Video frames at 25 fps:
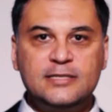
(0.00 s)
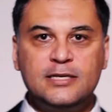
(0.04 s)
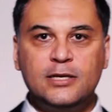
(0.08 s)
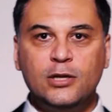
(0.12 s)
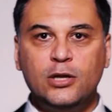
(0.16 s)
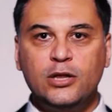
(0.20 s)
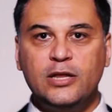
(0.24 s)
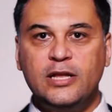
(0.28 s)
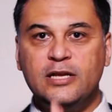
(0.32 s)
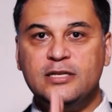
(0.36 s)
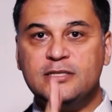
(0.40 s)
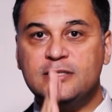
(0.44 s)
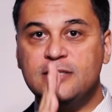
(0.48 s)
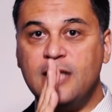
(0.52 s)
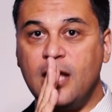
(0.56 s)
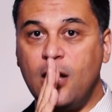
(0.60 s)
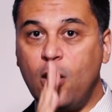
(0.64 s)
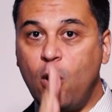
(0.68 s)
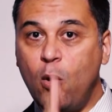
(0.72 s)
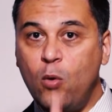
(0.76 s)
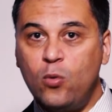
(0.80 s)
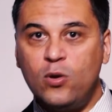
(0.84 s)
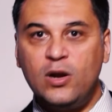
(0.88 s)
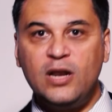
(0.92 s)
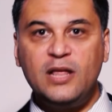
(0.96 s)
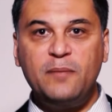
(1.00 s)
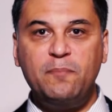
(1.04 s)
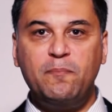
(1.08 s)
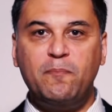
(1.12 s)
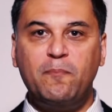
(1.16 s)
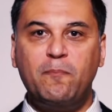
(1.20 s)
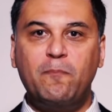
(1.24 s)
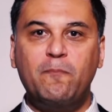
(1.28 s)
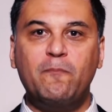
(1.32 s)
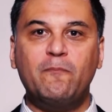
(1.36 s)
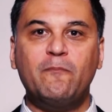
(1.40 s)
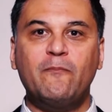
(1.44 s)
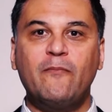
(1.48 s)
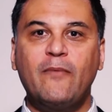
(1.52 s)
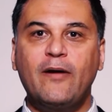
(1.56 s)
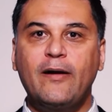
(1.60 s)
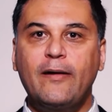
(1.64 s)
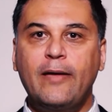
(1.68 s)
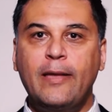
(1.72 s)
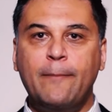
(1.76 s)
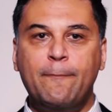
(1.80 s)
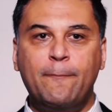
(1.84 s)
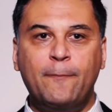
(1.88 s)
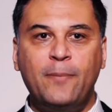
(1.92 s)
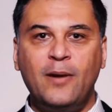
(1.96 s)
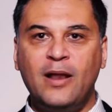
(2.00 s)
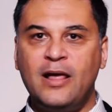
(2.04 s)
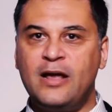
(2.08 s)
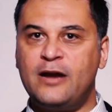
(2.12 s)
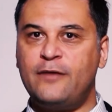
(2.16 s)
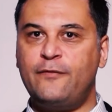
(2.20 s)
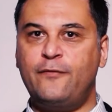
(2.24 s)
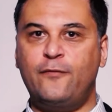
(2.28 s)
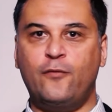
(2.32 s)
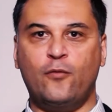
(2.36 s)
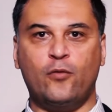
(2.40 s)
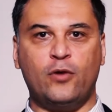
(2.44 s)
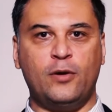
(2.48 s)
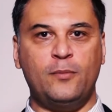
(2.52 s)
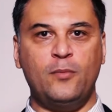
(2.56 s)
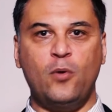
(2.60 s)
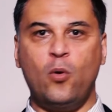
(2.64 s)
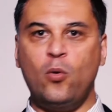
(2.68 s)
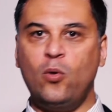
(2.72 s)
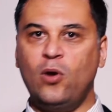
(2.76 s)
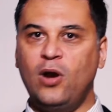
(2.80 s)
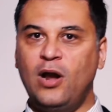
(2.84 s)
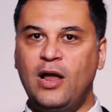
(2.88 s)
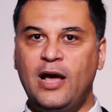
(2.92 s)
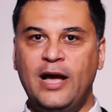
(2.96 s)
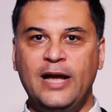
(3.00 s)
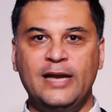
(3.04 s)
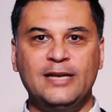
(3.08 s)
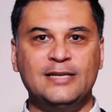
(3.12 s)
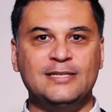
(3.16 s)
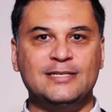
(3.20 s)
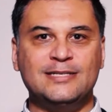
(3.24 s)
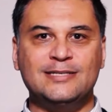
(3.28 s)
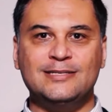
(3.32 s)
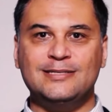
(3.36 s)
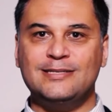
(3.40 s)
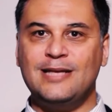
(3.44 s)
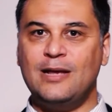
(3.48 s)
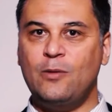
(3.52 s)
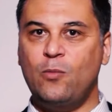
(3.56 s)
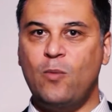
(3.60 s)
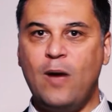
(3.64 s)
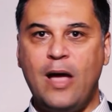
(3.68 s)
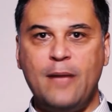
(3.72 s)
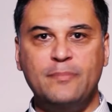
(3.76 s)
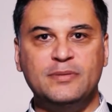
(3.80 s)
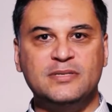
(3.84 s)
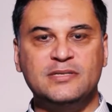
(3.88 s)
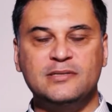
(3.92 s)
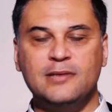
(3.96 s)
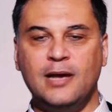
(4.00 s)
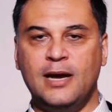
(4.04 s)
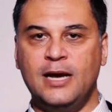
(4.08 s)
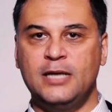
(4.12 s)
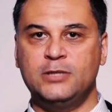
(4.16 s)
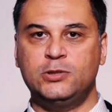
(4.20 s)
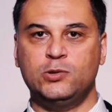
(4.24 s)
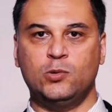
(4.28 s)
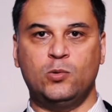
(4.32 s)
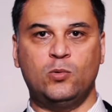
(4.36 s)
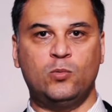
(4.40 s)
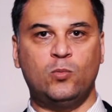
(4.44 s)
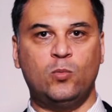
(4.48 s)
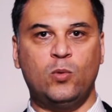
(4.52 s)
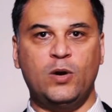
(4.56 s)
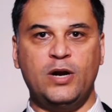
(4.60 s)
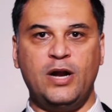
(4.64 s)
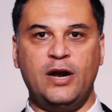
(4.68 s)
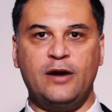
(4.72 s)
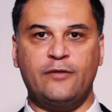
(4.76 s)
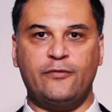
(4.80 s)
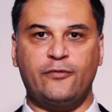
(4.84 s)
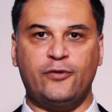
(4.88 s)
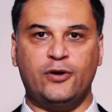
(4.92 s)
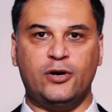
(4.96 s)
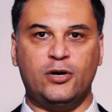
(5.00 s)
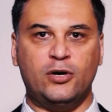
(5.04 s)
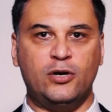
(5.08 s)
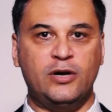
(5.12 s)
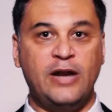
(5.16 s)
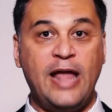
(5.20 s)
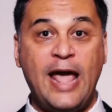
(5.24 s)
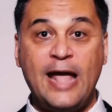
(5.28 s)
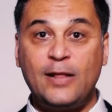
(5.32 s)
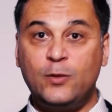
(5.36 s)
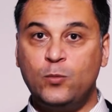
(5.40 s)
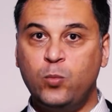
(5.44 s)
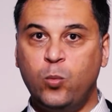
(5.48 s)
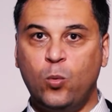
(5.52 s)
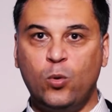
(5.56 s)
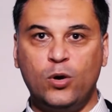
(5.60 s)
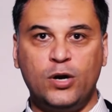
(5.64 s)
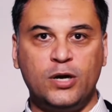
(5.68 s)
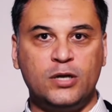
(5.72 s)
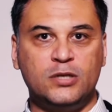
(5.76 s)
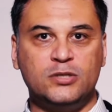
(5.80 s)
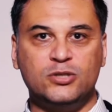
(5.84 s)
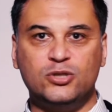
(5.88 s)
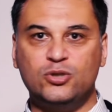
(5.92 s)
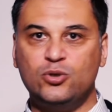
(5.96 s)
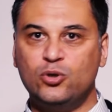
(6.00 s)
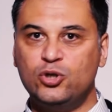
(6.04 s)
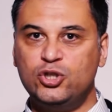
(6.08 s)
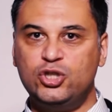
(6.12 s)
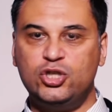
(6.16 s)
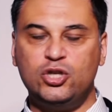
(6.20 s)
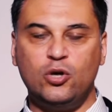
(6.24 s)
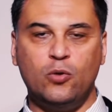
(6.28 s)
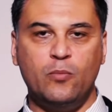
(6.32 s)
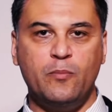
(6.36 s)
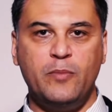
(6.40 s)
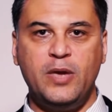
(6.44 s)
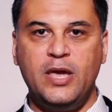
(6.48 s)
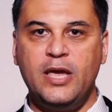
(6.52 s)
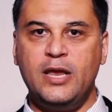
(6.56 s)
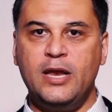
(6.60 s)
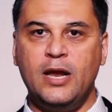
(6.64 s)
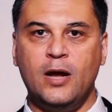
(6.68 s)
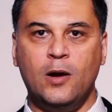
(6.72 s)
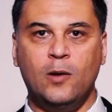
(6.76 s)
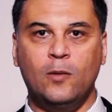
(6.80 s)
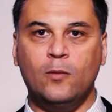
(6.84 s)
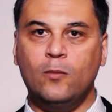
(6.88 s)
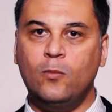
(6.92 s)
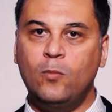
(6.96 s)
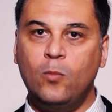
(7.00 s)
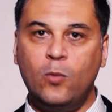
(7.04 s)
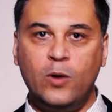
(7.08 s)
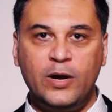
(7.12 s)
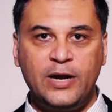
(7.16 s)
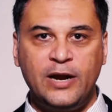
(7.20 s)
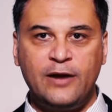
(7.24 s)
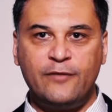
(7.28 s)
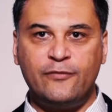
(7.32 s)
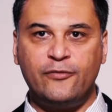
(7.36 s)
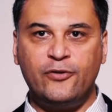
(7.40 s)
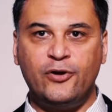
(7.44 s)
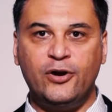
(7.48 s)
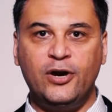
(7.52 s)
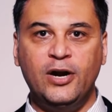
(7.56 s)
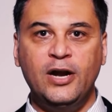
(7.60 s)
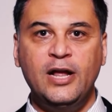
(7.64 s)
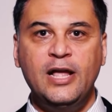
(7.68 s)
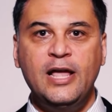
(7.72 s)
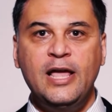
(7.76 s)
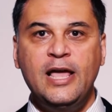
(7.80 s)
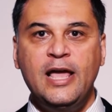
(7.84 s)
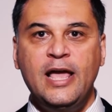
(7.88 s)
is, an, is the only a uh, platform, online a uh, website or whatever, network, social media, whatever.